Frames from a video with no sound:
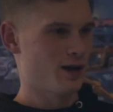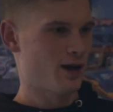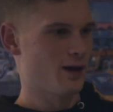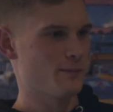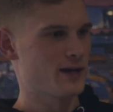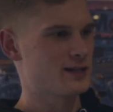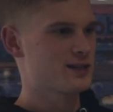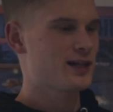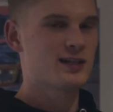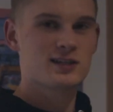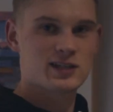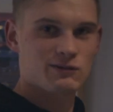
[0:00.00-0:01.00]
Uh,
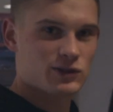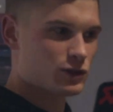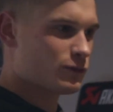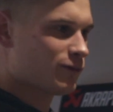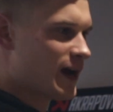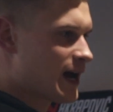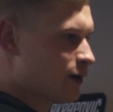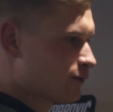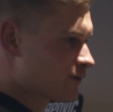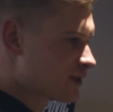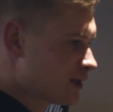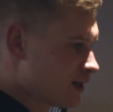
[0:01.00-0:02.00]
maintains the original
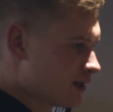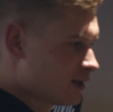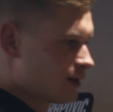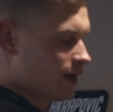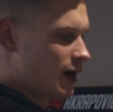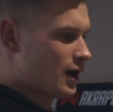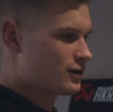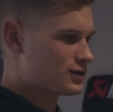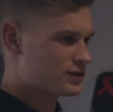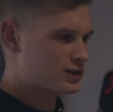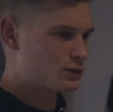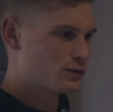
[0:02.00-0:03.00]
valves, uh,
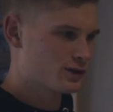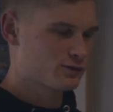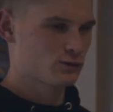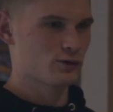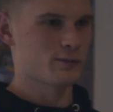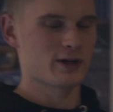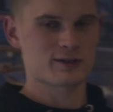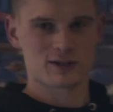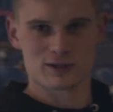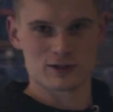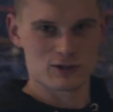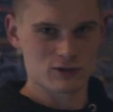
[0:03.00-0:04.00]
so still works for all the
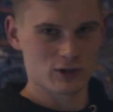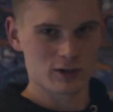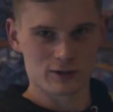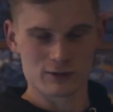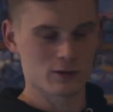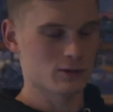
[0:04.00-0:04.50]
motors, so Strada and